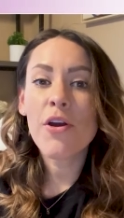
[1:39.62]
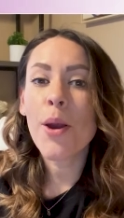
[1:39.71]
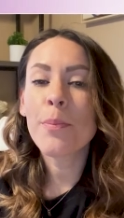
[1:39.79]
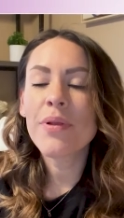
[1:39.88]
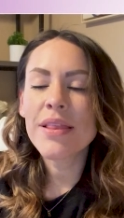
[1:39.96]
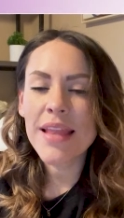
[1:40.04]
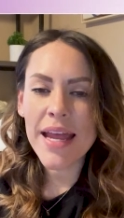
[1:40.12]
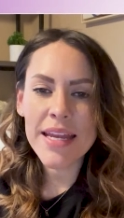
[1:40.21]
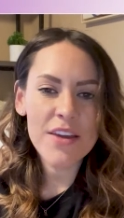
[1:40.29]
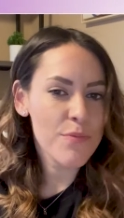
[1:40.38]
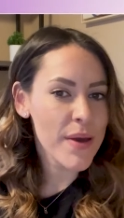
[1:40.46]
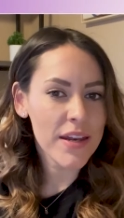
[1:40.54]
are
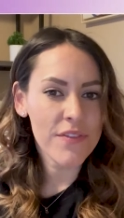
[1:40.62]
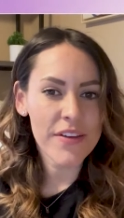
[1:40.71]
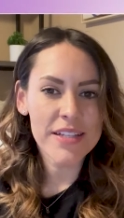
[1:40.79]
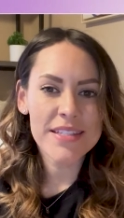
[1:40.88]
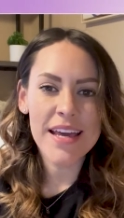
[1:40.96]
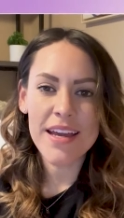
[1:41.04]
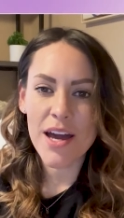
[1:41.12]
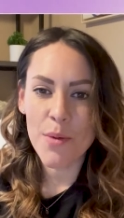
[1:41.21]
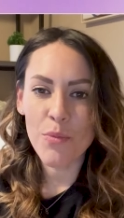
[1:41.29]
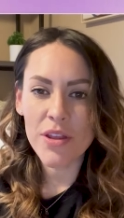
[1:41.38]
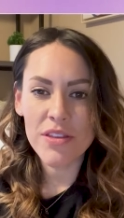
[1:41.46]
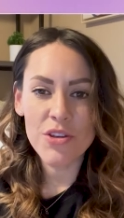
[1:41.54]
plenty of benefits that come
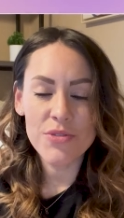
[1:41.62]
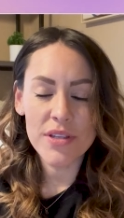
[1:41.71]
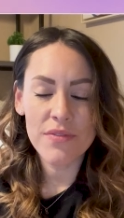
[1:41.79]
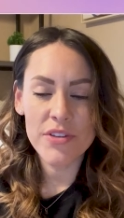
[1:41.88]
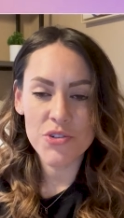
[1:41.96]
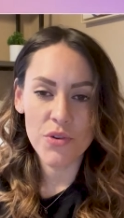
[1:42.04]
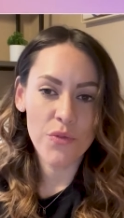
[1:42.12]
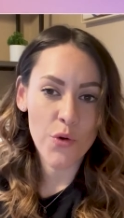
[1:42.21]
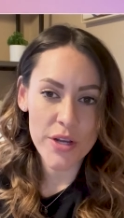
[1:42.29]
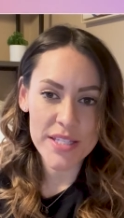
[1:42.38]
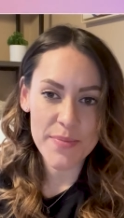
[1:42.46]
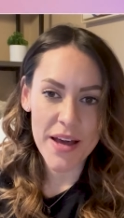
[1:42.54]
with using visual
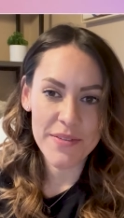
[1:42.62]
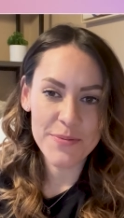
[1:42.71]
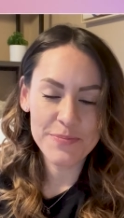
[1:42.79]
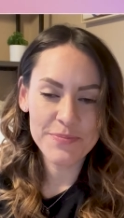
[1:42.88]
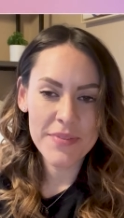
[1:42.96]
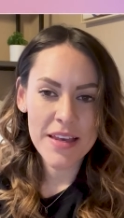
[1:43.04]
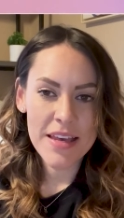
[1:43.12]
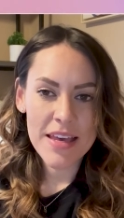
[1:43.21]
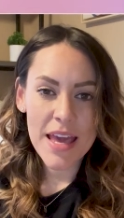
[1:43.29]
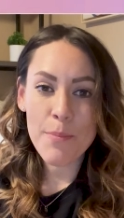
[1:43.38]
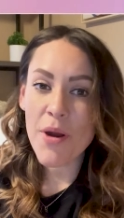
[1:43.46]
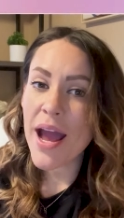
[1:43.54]
voicemail.
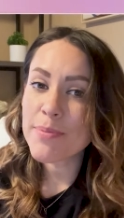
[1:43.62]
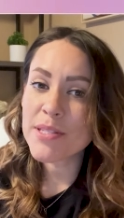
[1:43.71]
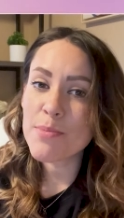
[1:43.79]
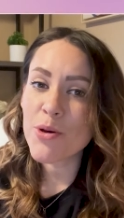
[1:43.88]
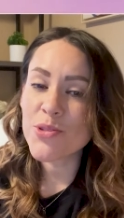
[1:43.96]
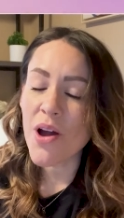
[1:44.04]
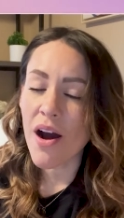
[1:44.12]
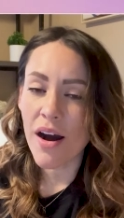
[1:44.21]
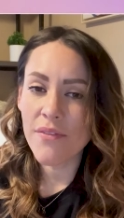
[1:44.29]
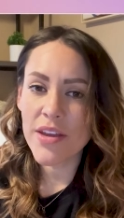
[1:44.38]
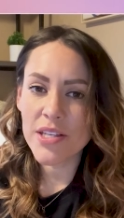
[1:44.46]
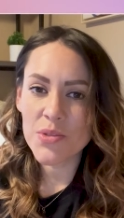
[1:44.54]
And perhaps the most
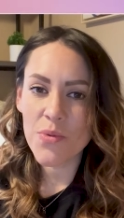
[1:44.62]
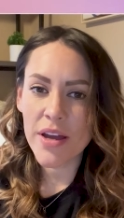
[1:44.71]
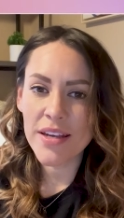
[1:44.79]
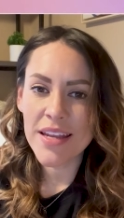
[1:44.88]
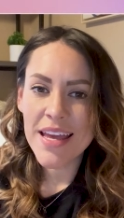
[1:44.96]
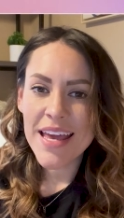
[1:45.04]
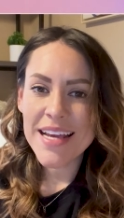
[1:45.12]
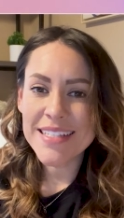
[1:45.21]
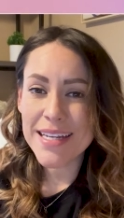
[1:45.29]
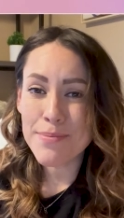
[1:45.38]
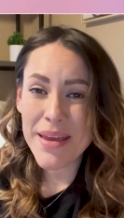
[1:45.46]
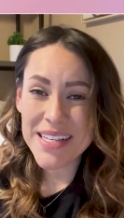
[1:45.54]
obvious one is
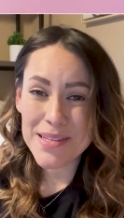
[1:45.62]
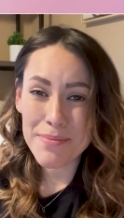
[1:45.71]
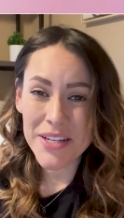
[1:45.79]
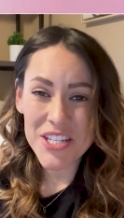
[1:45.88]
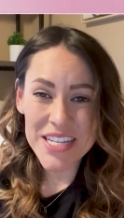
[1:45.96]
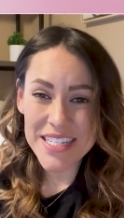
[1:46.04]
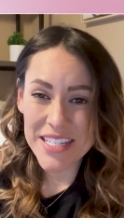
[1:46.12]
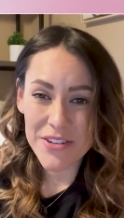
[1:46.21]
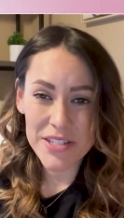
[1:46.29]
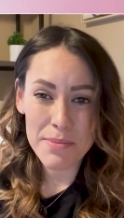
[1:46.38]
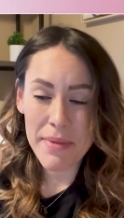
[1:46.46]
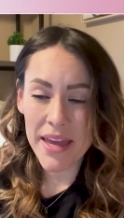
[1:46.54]
that it makes it much easier
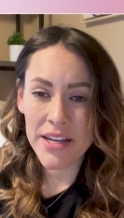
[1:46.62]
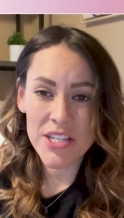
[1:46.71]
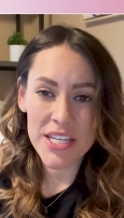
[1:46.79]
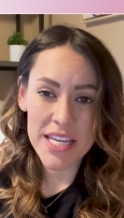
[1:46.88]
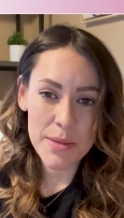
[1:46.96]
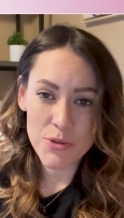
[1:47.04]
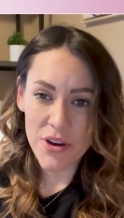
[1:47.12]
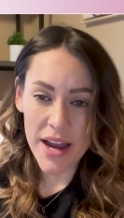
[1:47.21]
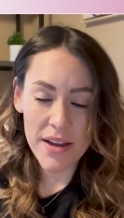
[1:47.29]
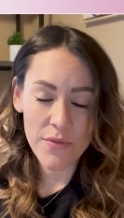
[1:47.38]
to manage and keep track of